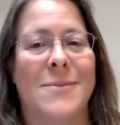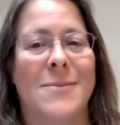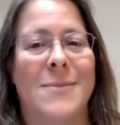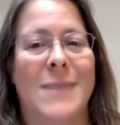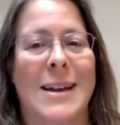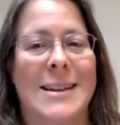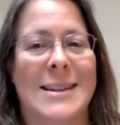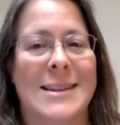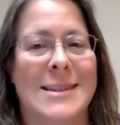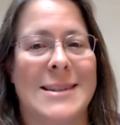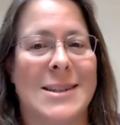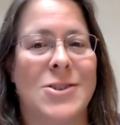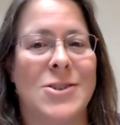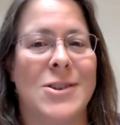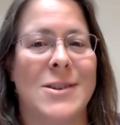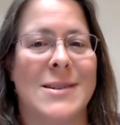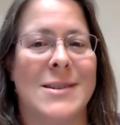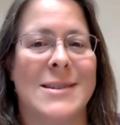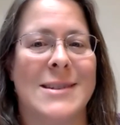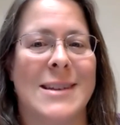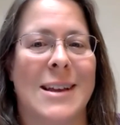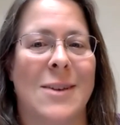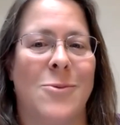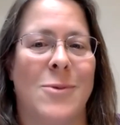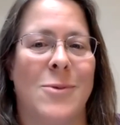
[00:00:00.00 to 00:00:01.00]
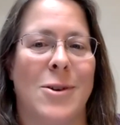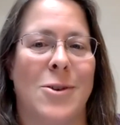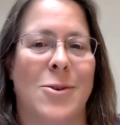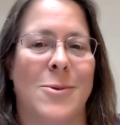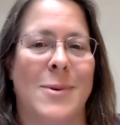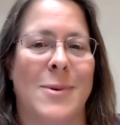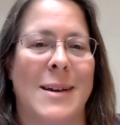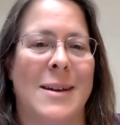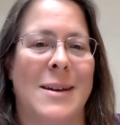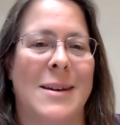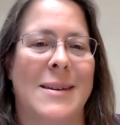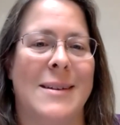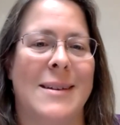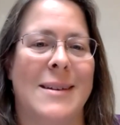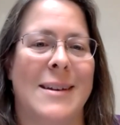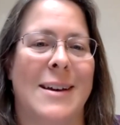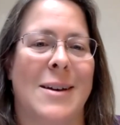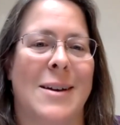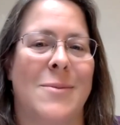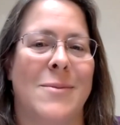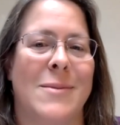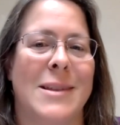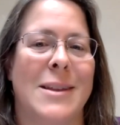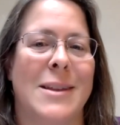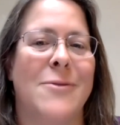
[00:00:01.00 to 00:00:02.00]
make decisions and will we
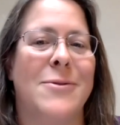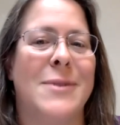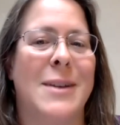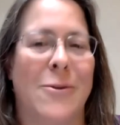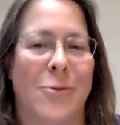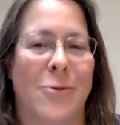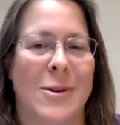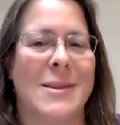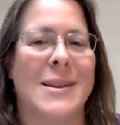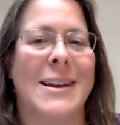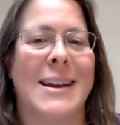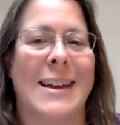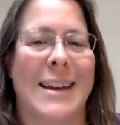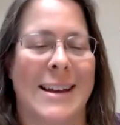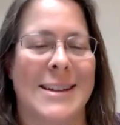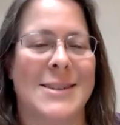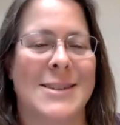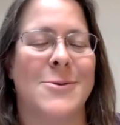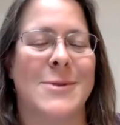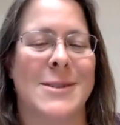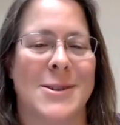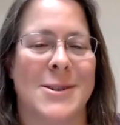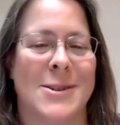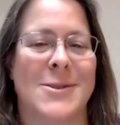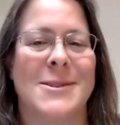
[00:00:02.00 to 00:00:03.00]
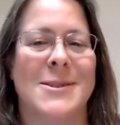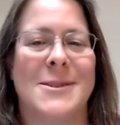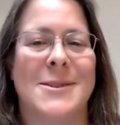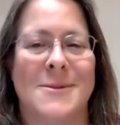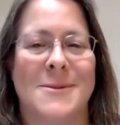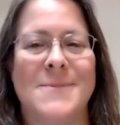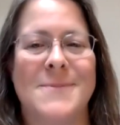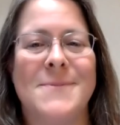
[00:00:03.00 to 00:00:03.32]
um, live differently as a result